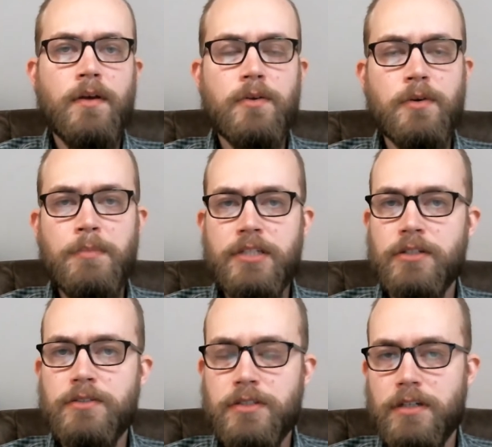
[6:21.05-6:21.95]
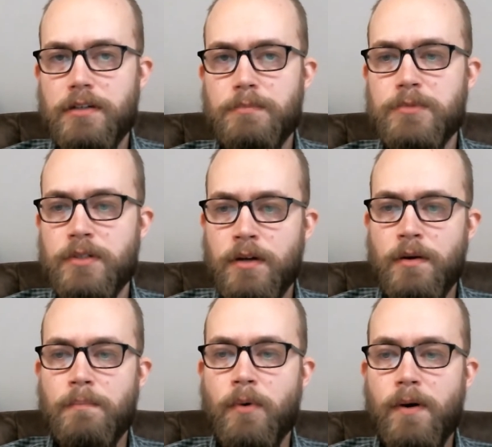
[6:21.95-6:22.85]
So Mitchell terms
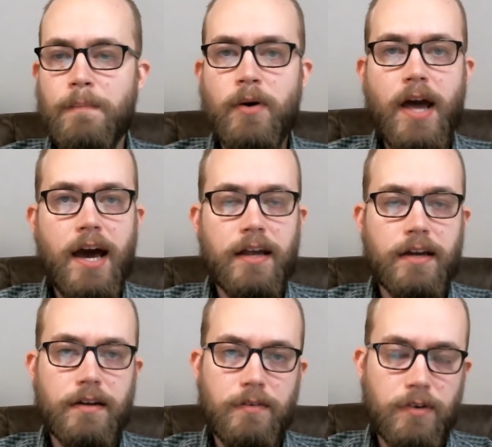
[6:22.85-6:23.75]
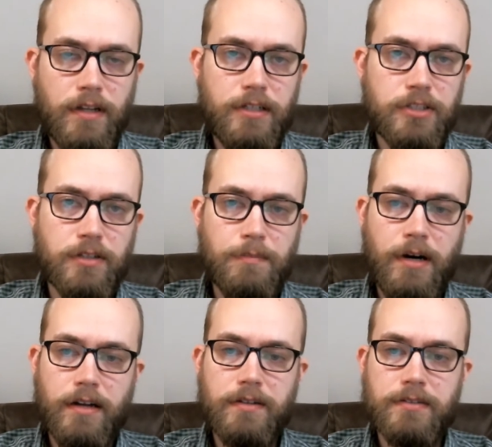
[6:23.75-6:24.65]
more monadic relational
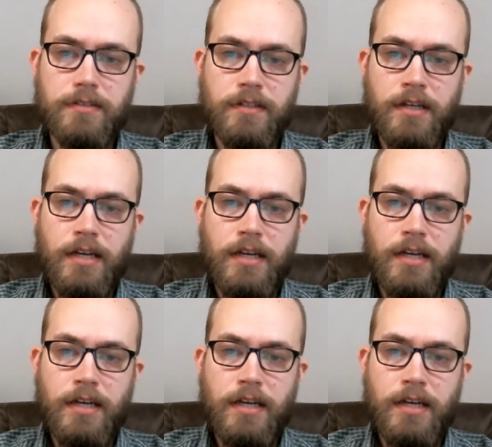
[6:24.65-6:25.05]
models